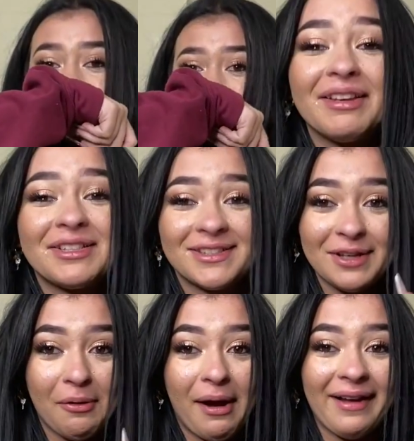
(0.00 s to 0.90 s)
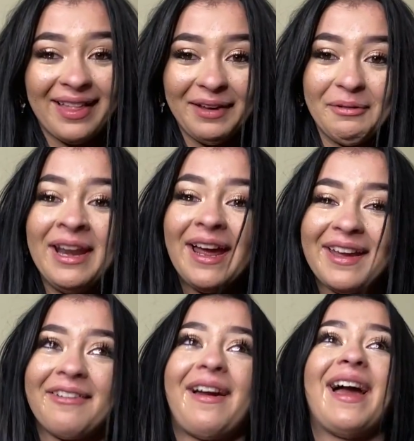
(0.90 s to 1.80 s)
Looks so ugly when I
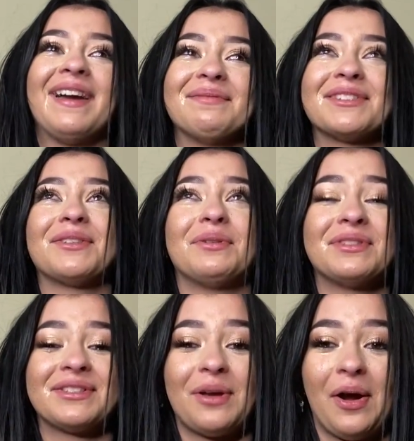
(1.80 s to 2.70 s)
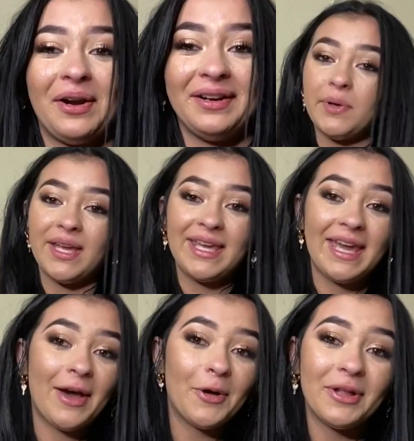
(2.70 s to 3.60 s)
cry. I'm so sorry. But he
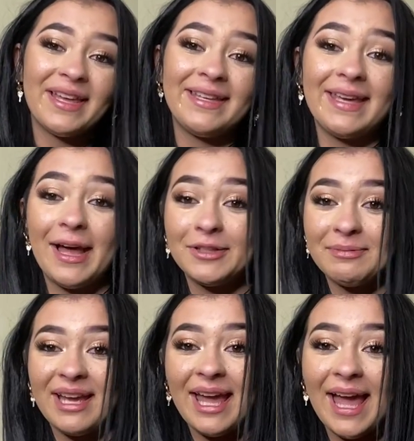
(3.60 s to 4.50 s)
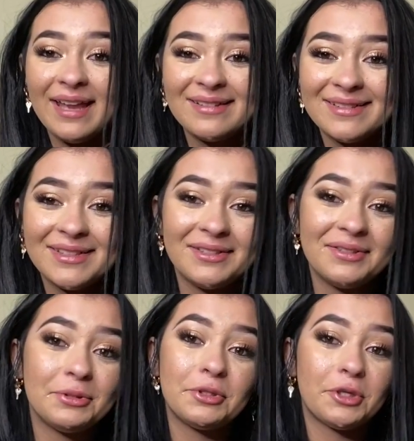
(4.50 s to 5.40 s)
held my hand
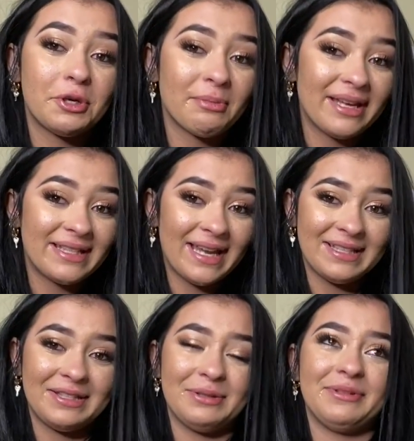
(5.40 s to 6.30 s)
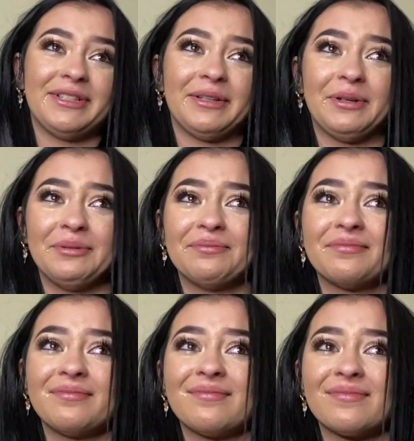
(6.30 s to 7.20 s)
during my tattoo, you know.
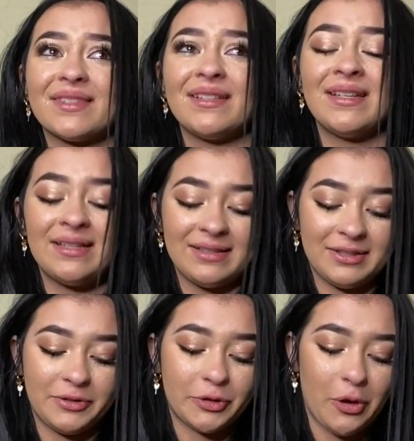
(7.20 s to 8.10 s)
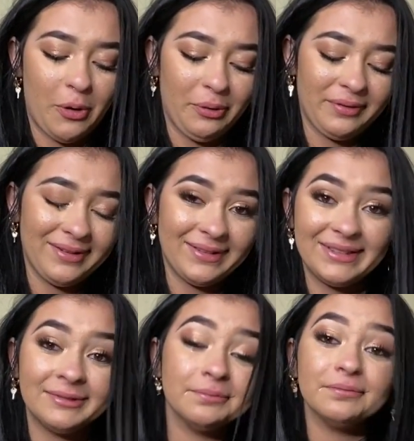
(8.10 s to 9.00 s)
So
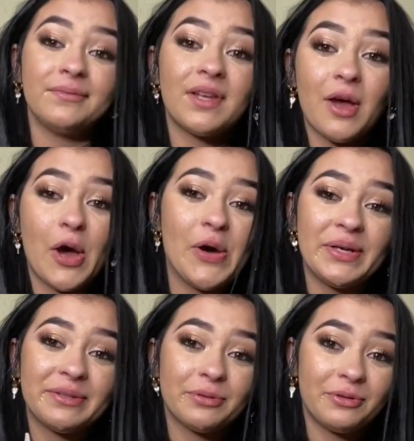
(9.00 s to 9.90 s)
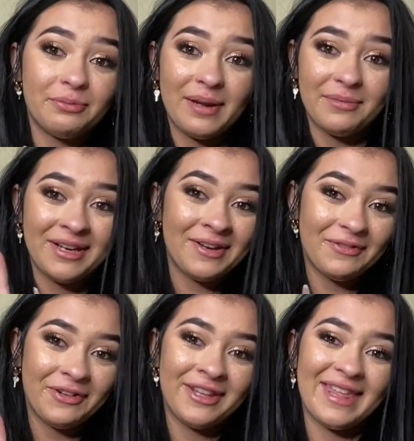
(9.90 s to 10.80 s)
I always will remember him
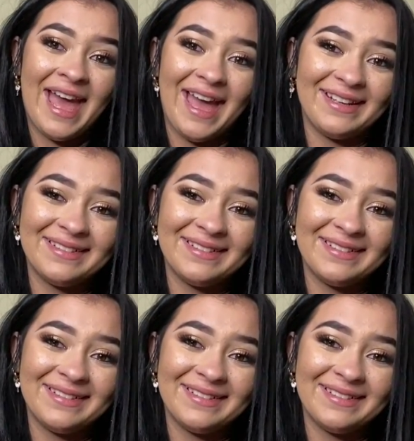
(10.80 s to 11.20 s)
for that.